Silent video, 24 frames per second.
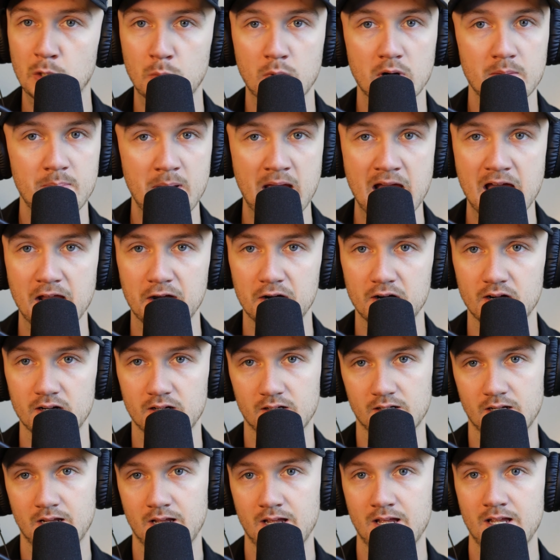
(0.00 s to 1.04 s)
the word
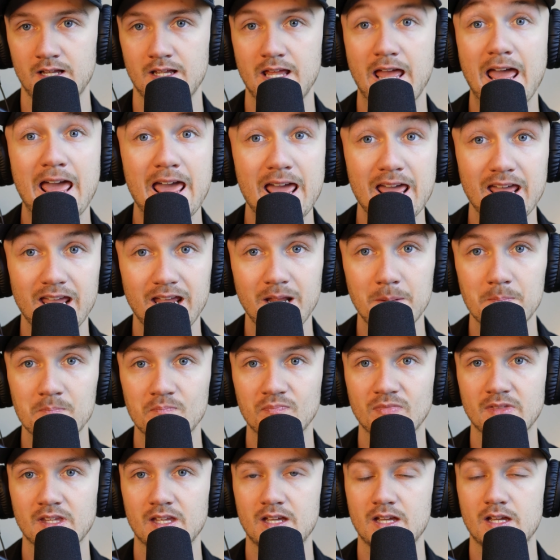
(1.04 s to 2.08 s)
pattern. Hey,
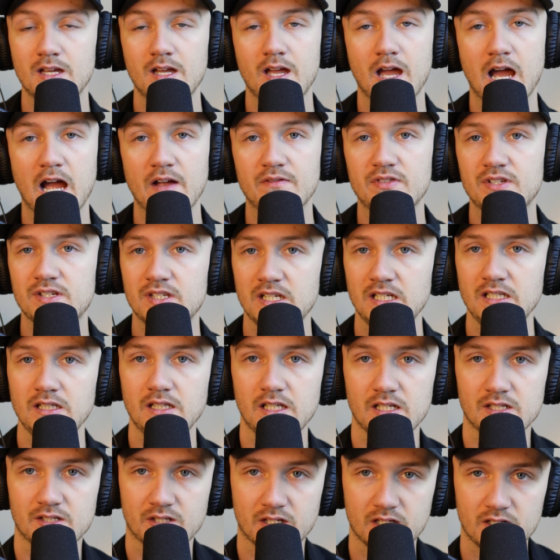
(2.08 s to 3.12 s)
I've seen
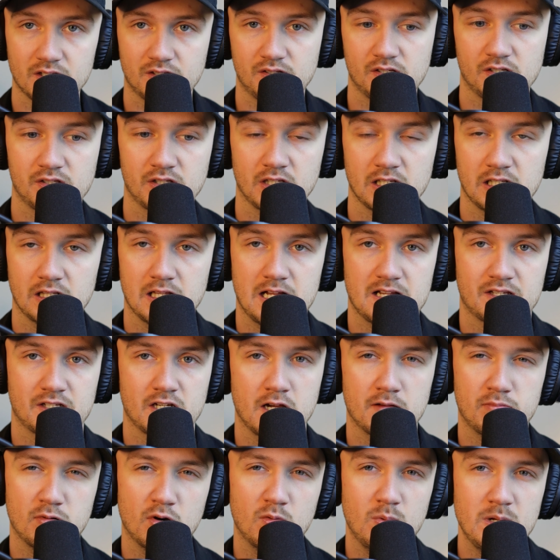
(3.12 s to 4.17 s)
this consistently last
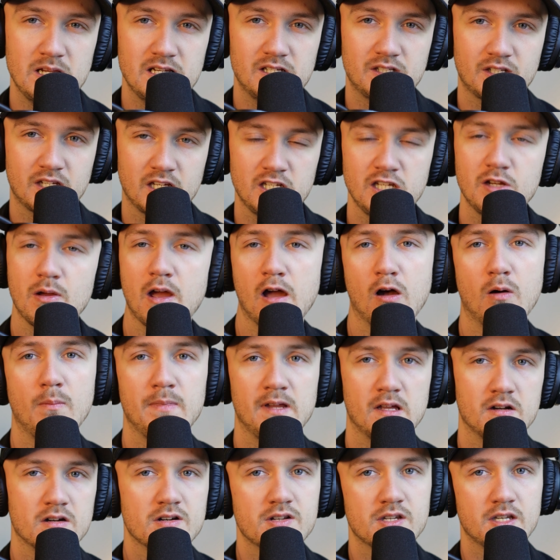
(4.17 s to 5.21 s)
couple of weeks. Can you help
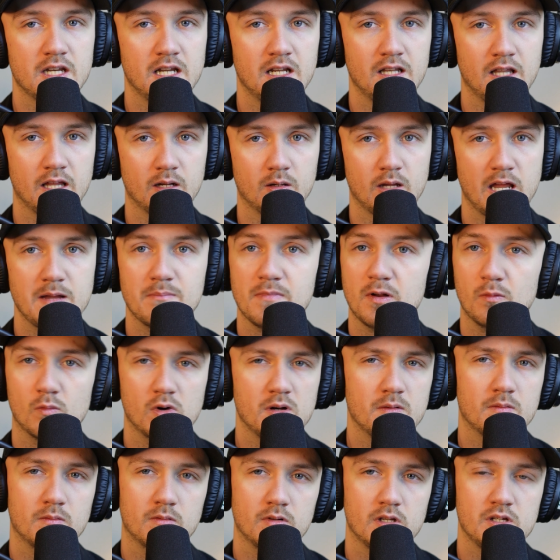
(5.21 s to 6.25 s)
me understand? Like, hey man,
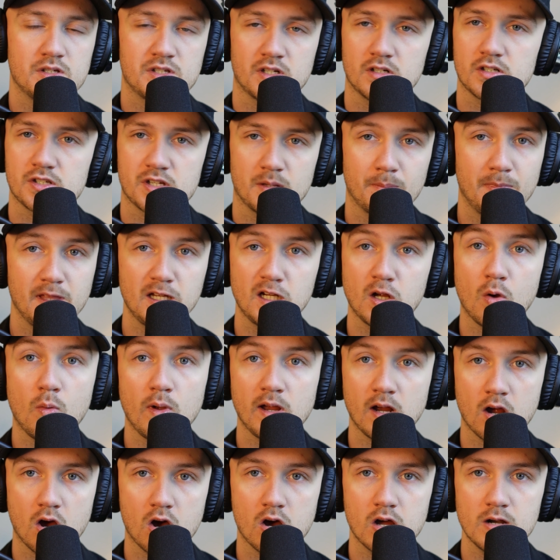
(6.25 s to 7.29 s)
what is there something
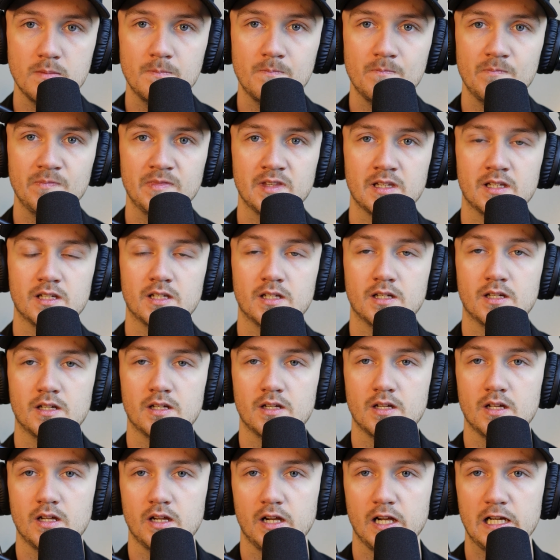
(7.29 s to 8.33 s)
going on?
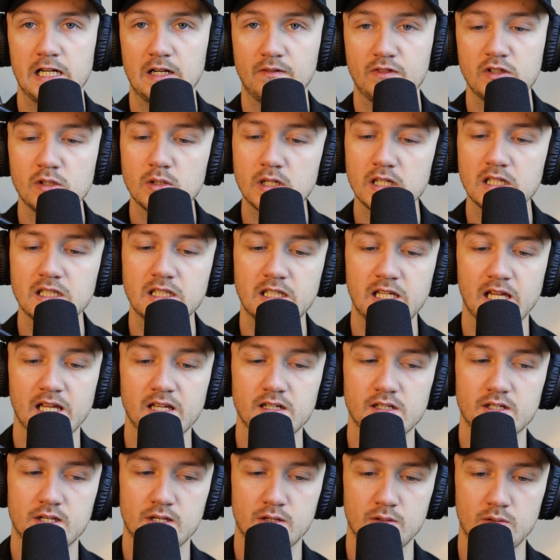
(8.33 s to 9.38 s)
And if you can
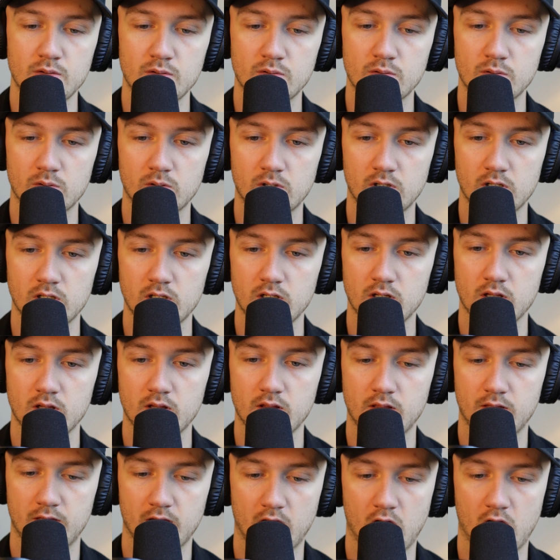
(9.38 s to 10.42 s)
get to
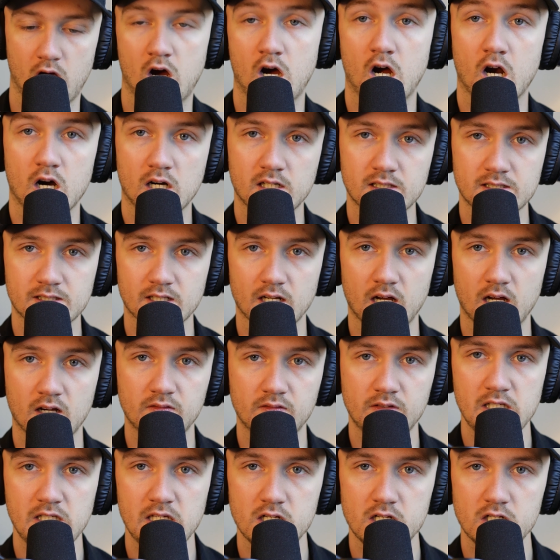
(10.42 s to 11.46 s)
the heart
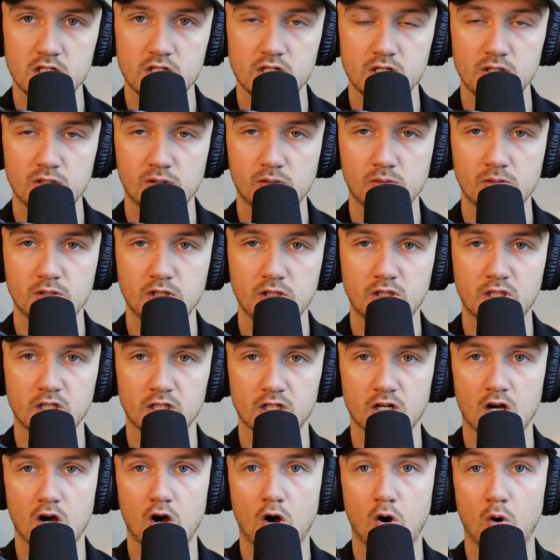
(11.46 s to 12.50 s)
of the issue, you
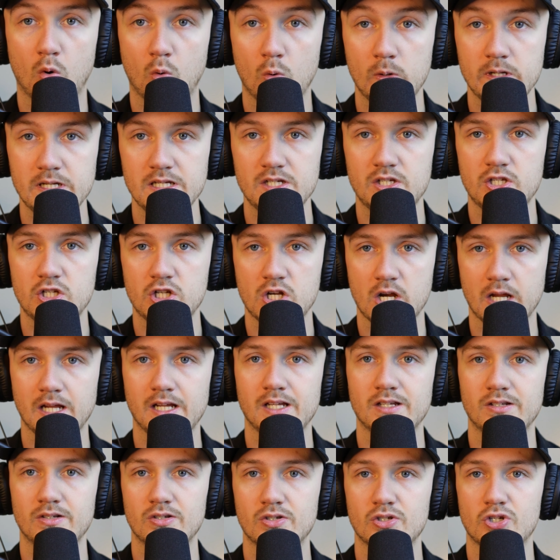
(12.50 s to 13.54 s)
can always
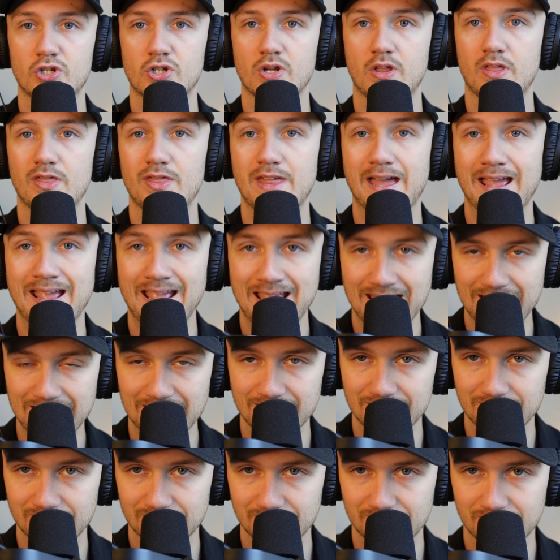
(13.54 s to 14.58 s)
change the
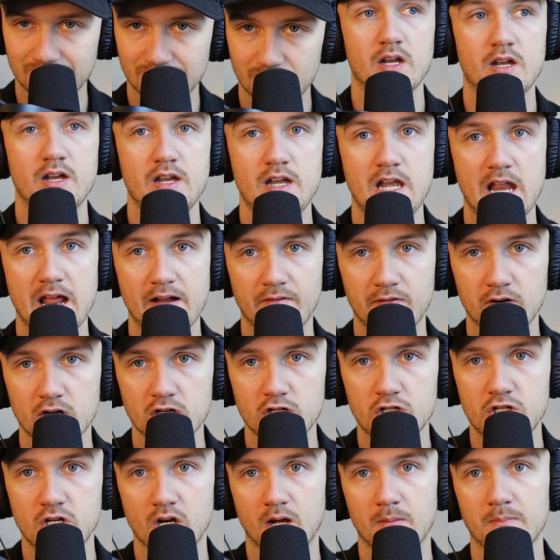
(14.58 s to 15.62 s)
hands. Never
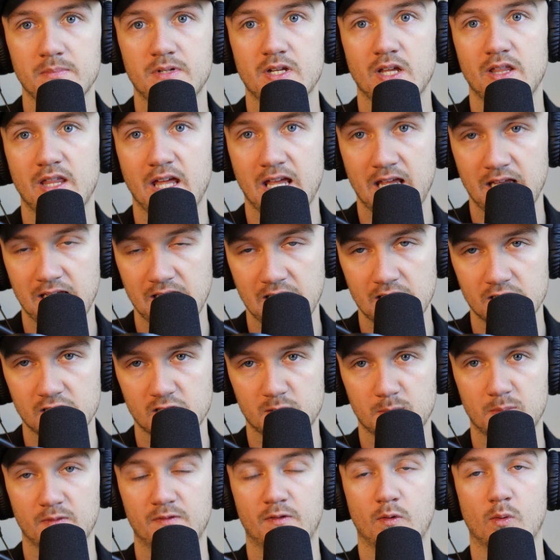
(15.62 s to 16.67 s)
jump to the
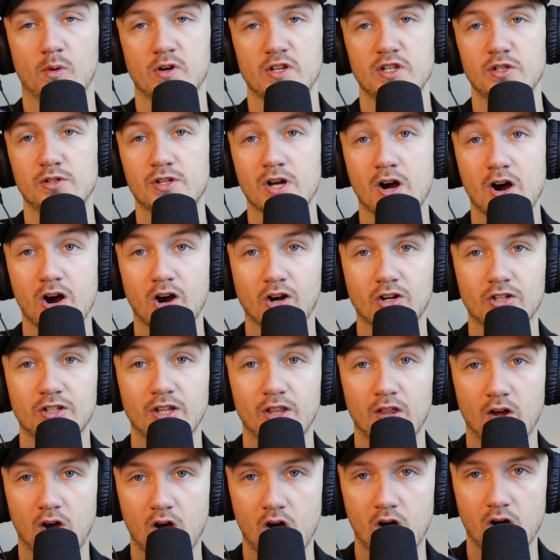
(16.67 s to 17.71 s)
hands before you talk to
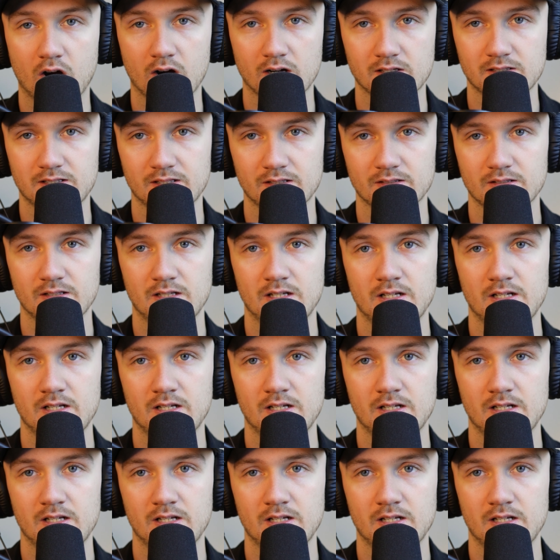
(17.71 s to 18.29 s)
the heart,